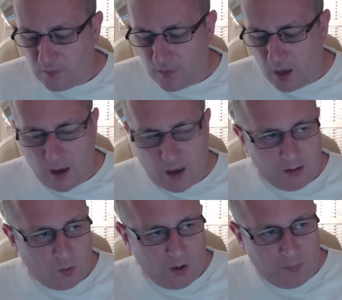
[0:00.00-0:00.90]
uh,
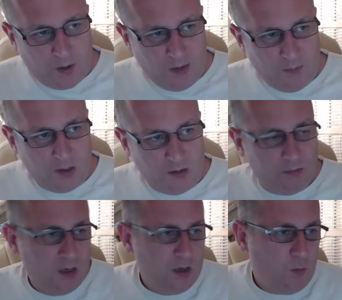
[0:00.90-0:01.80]
quick payment
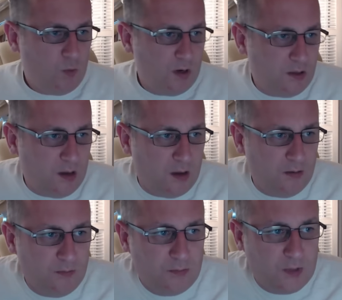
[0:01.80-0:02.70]
one and
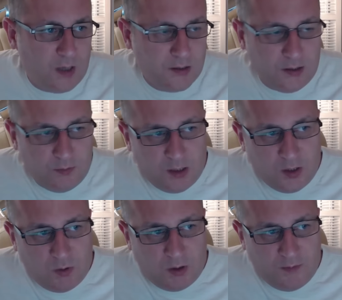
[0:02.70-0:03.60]
done dusted within
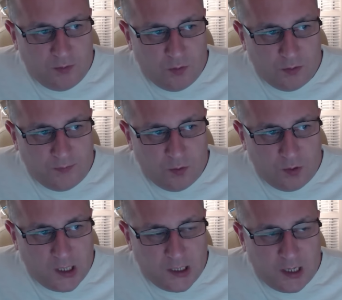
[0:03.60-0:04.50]
24
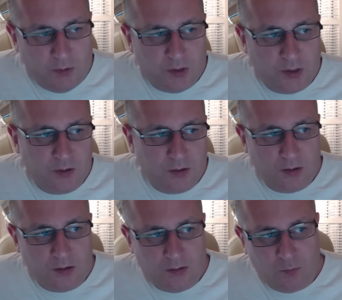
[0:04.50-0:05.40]
48 hours
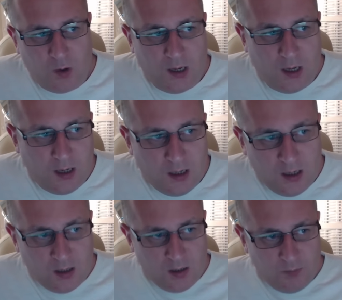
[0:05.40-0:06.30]
where
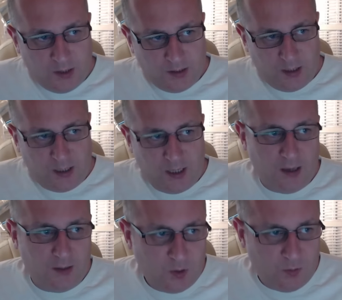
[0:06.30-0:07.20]
basically they
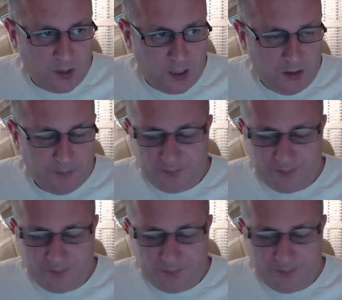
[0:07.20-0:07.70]
kidnap somebody